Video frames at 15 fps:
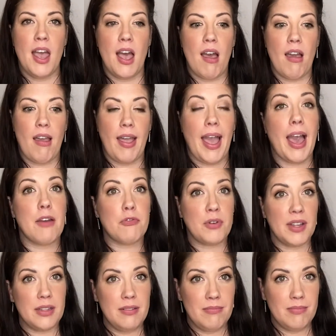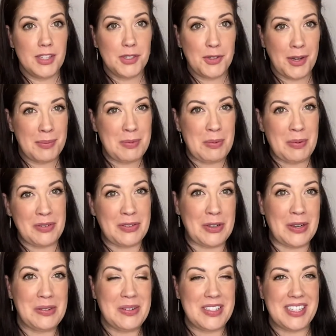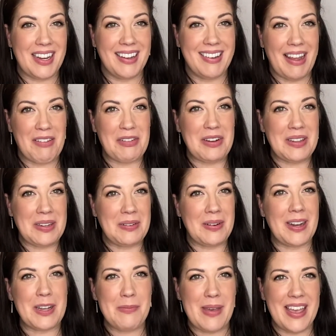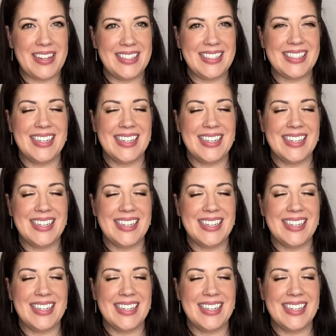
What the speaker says: I have read the script before, which I definitely recommend.